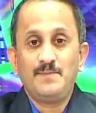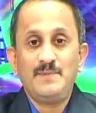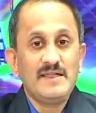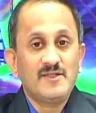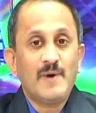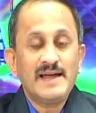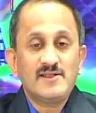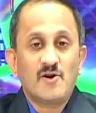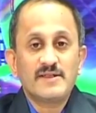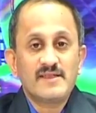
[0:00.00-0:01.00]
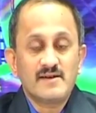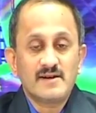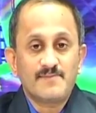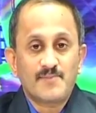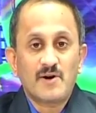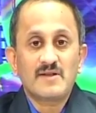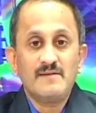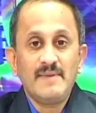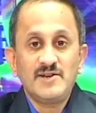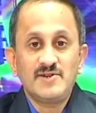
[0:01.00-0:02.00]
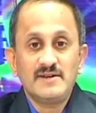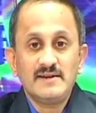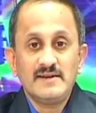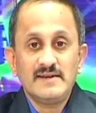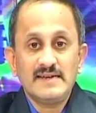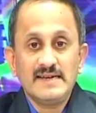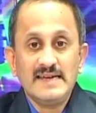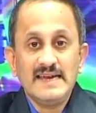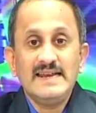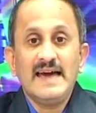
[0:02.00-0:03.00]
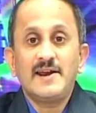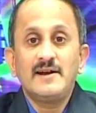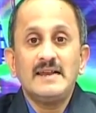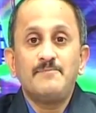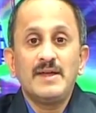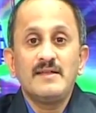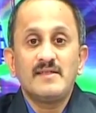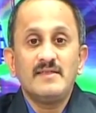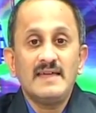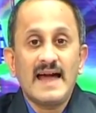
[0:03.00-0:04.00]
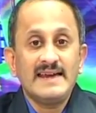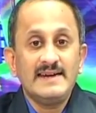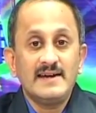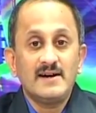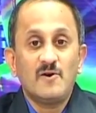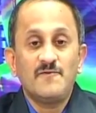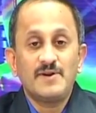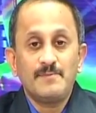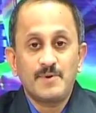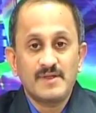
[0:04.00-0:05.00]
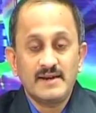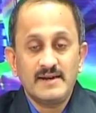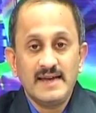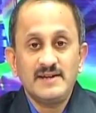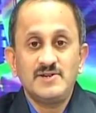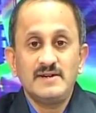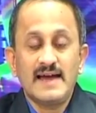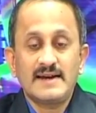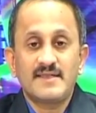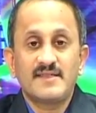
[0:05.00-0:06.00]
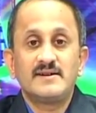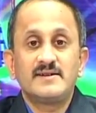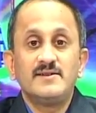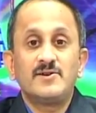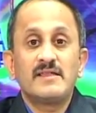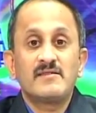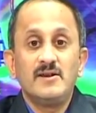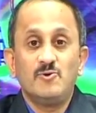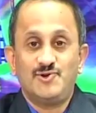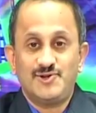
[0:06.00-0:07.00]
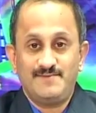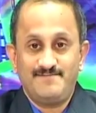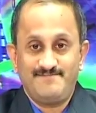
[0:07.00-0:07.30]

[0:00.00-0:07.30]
Piecewise constant approximation inherently brings in the idea of representation at a certain resolution.